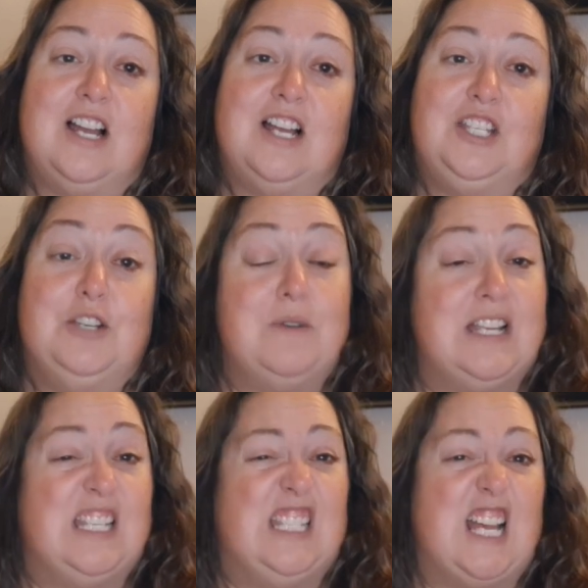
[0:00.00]
a
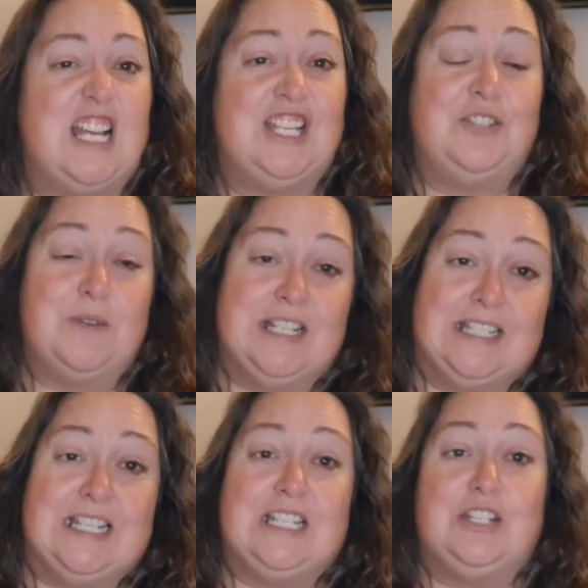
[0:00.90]
US size
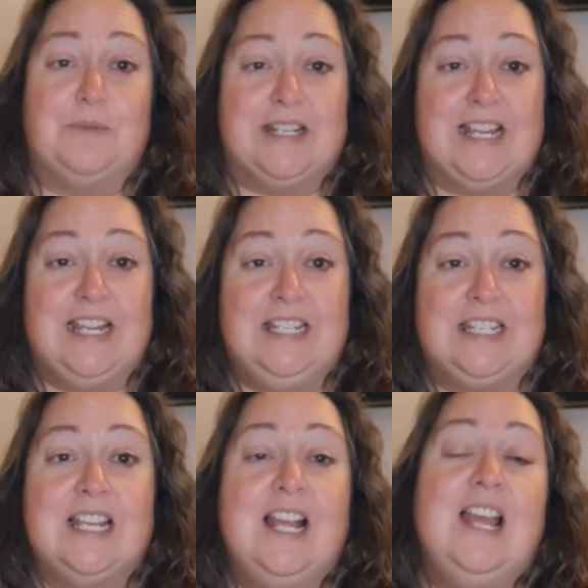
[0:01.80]

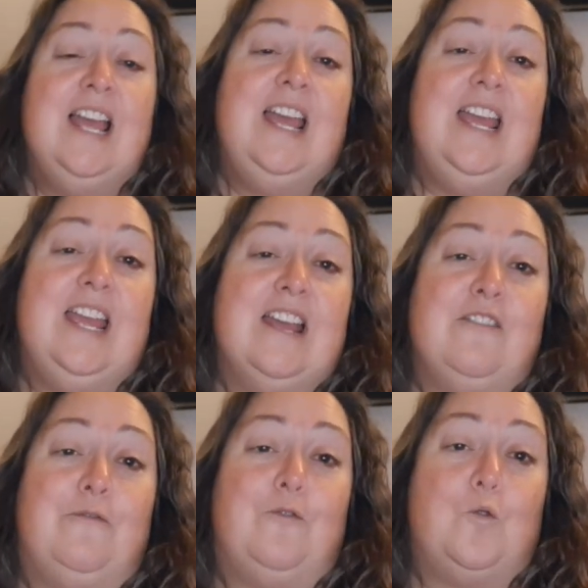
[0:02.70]
26-28,
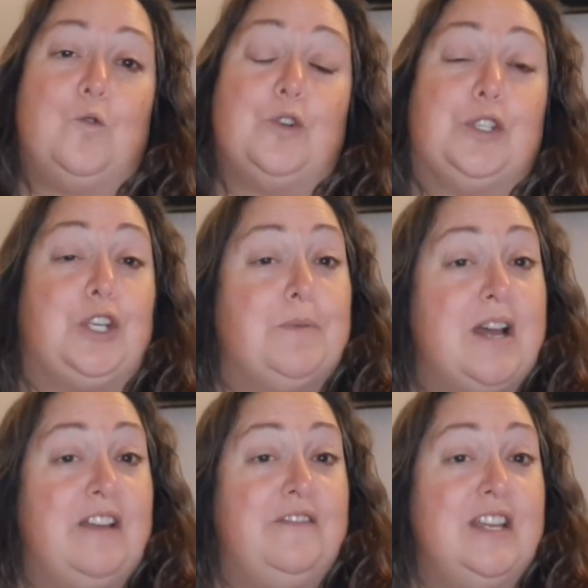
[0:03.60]
and for scuba
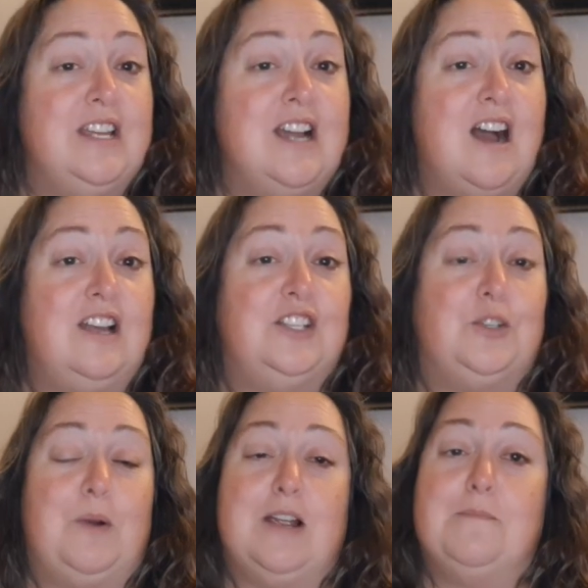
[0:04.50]
diving I
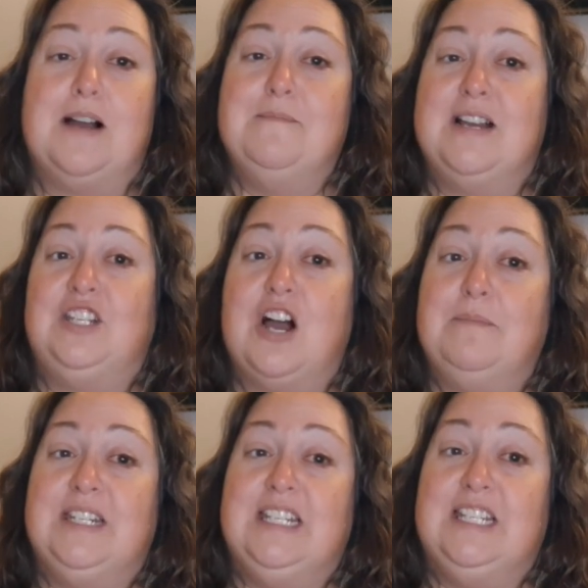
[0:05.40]
swear by my
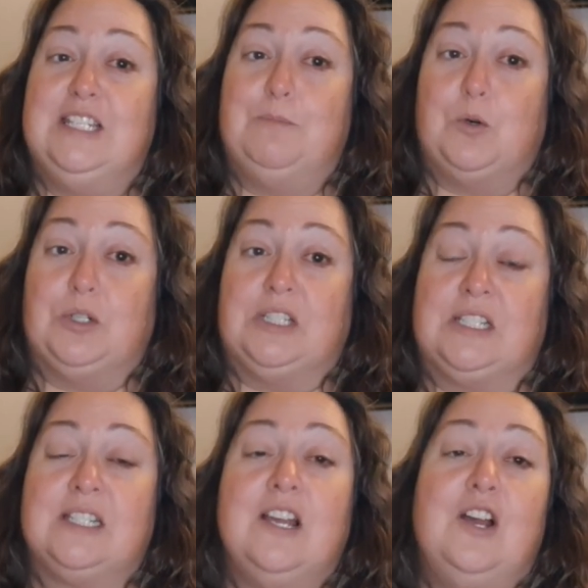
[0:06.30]
Tommy G
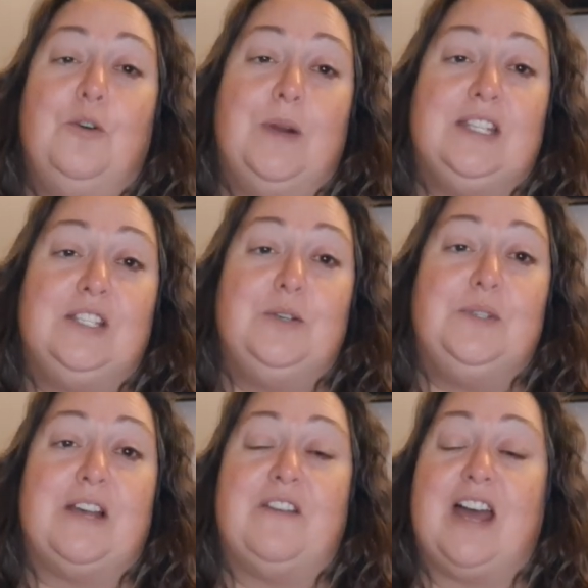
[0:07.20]
Sports
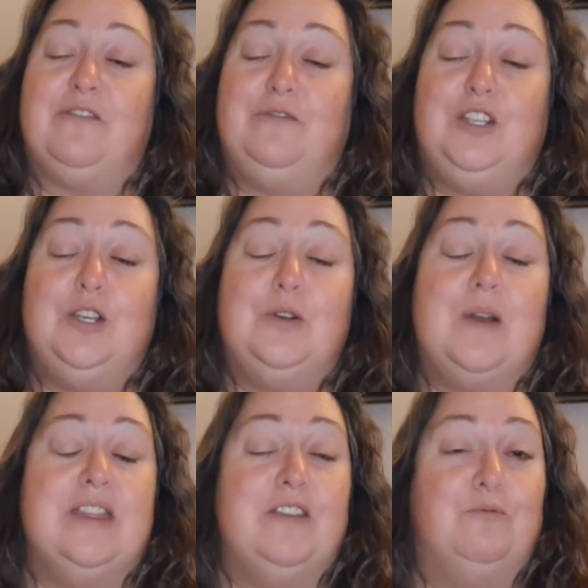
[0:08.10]
wetsuits. I've had a few
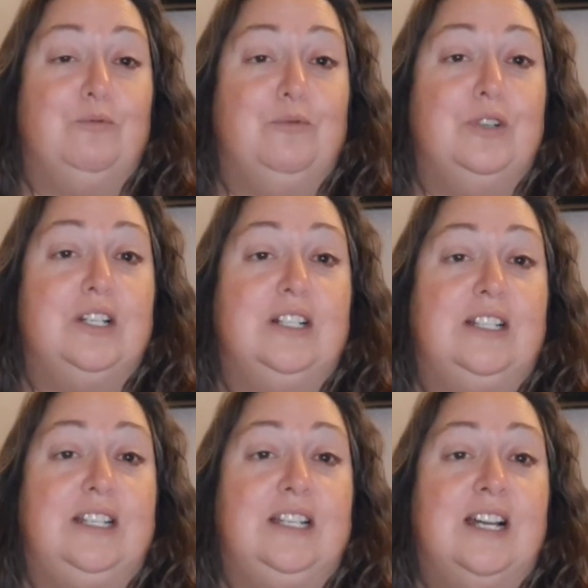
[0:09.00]
and they
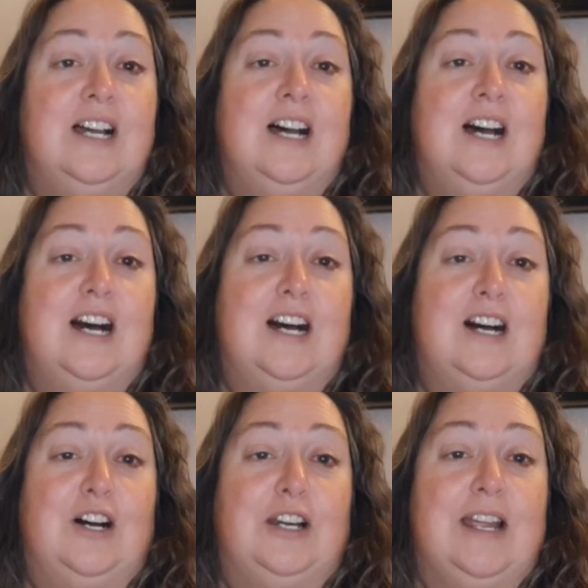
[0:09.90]
really
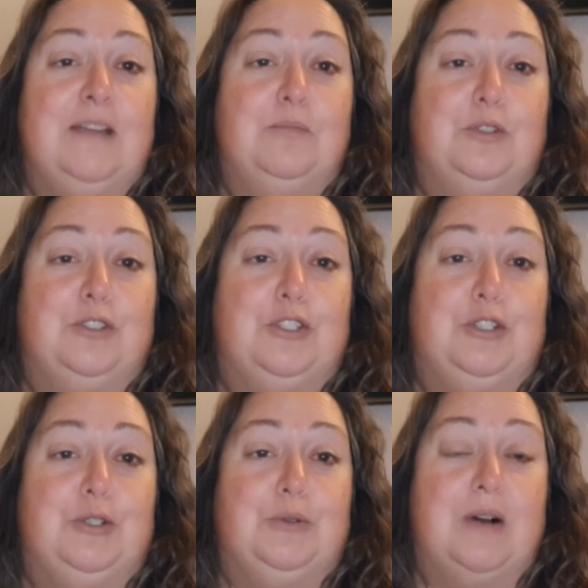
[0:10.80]
are able
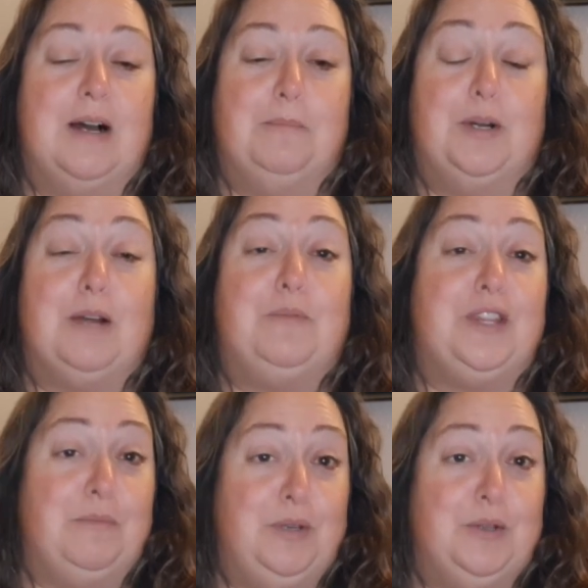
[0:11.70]
to put up
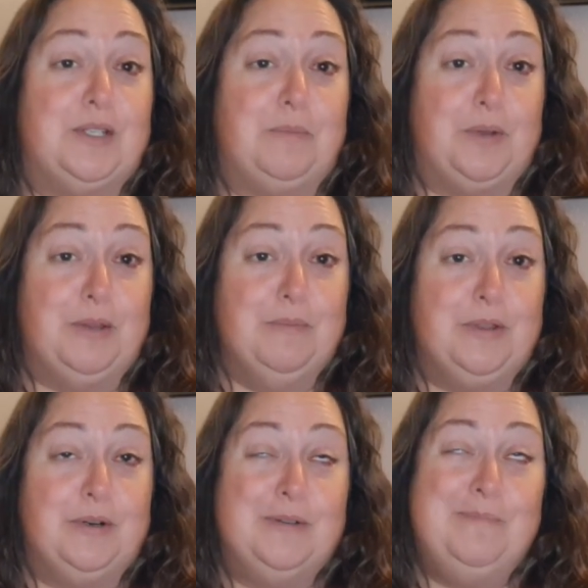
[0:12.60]
with the abuse I put them
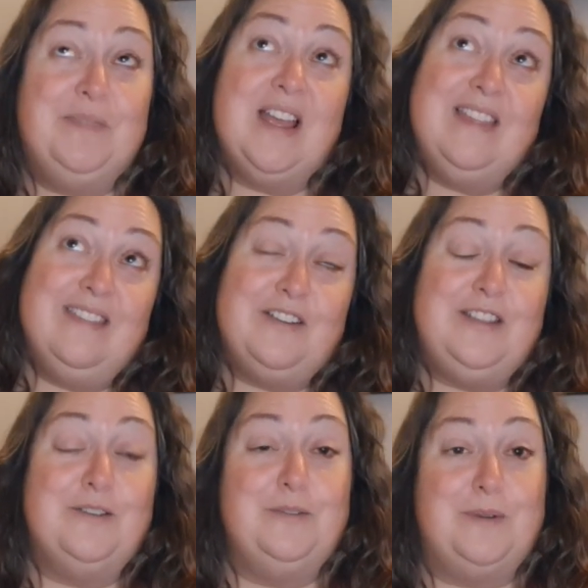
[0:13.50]
through, and they're
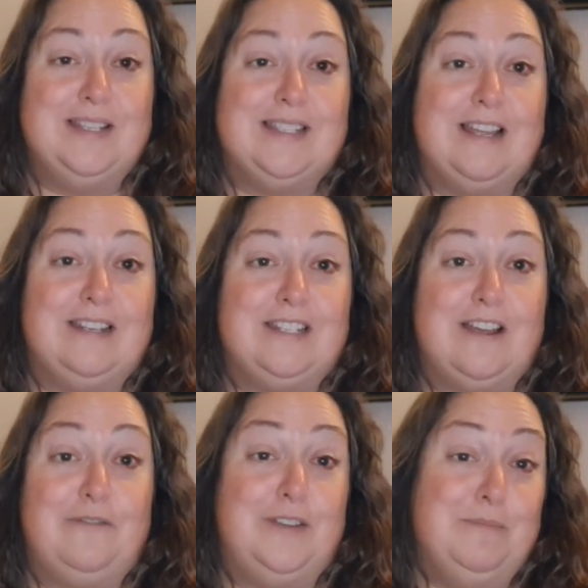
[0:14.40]
the only ones that
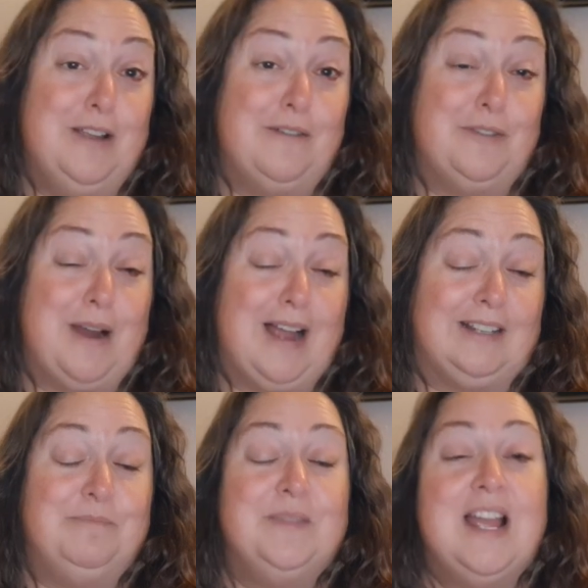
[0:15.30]
fit me off the
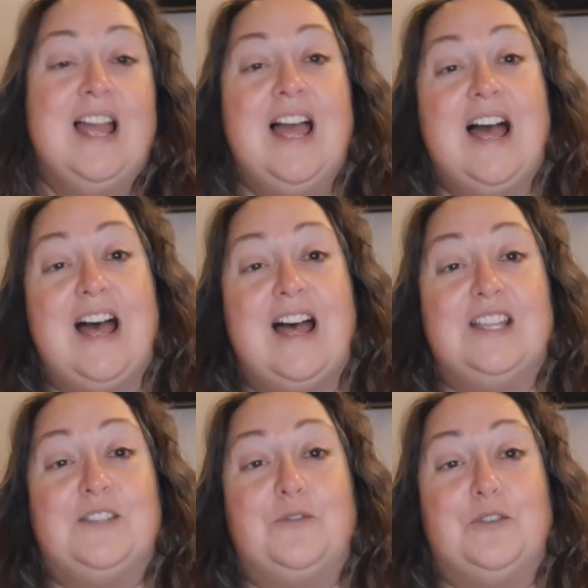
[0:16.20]
rack.
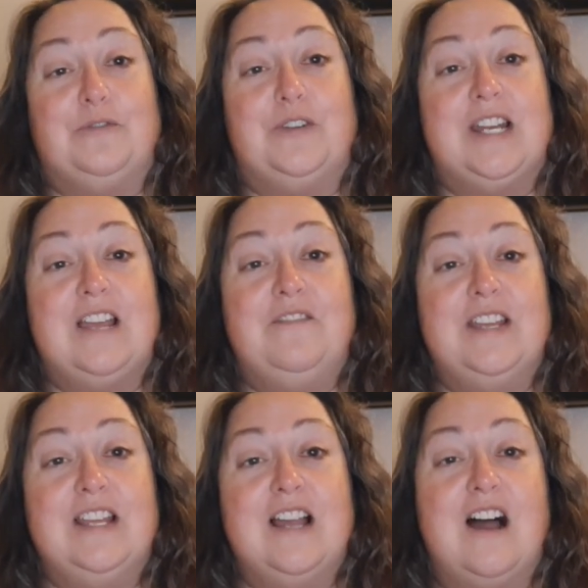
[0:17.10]
As for
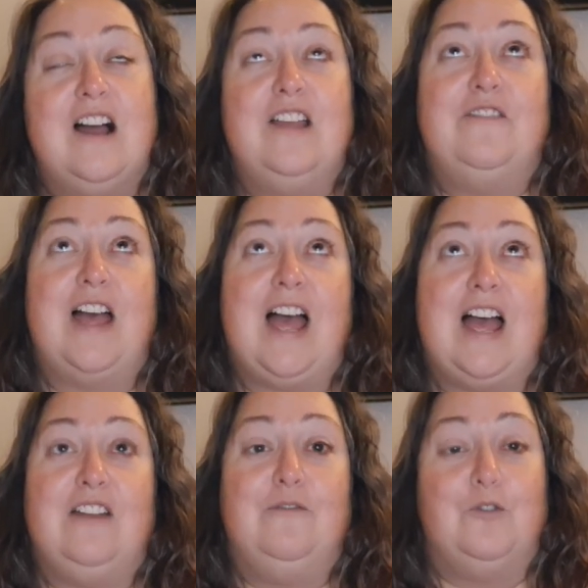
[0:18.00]
freediving, I've
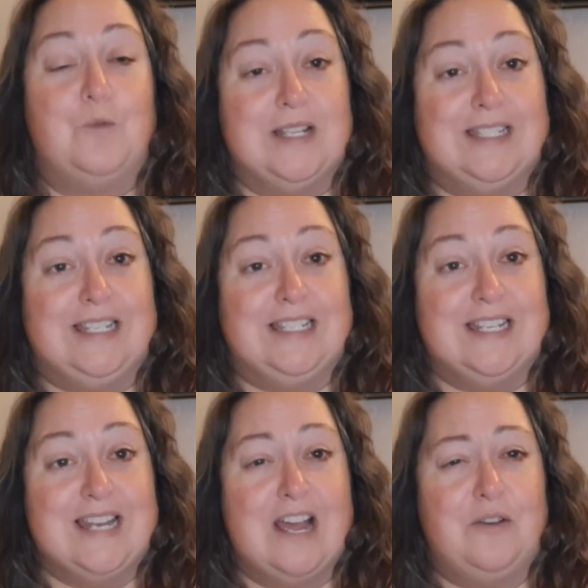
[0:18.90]
had for one
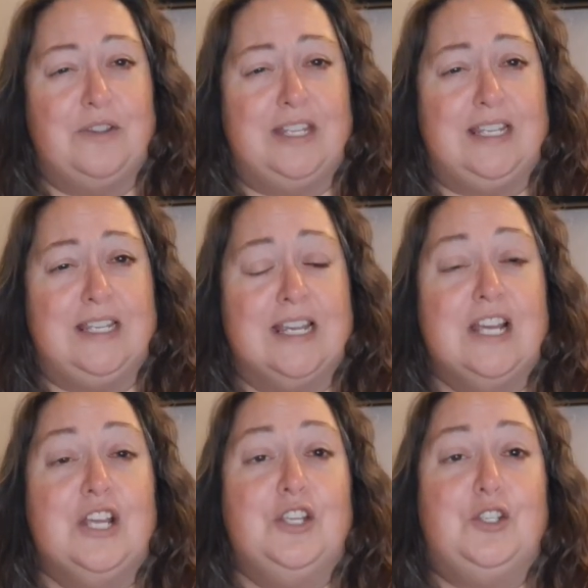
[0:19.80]
season now the
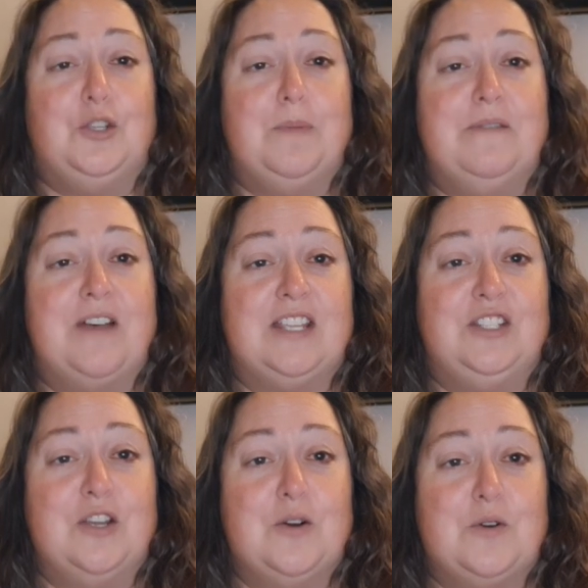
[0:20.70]

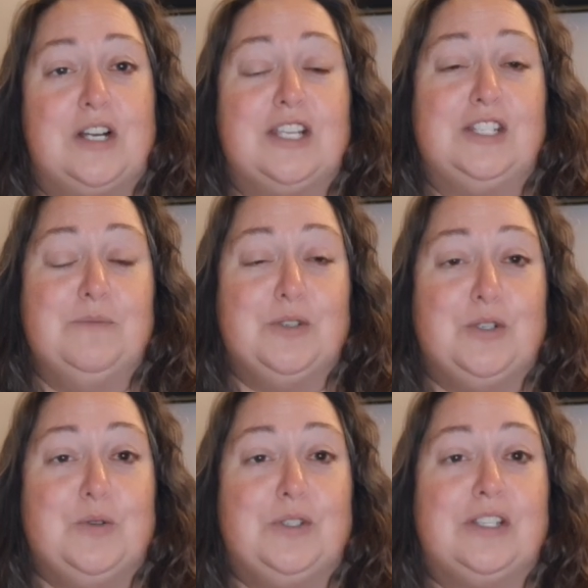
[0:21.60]
Subevasion custom
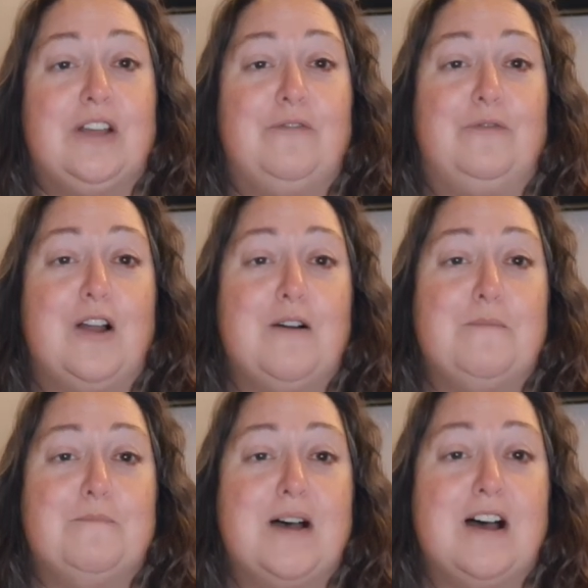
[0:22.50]
suits
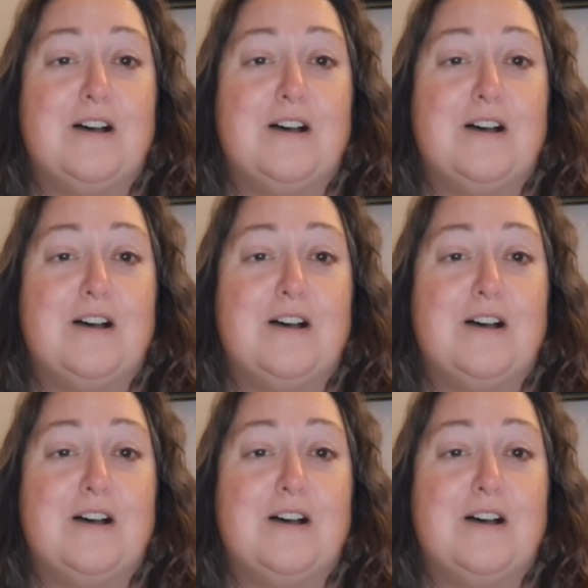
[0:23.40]
from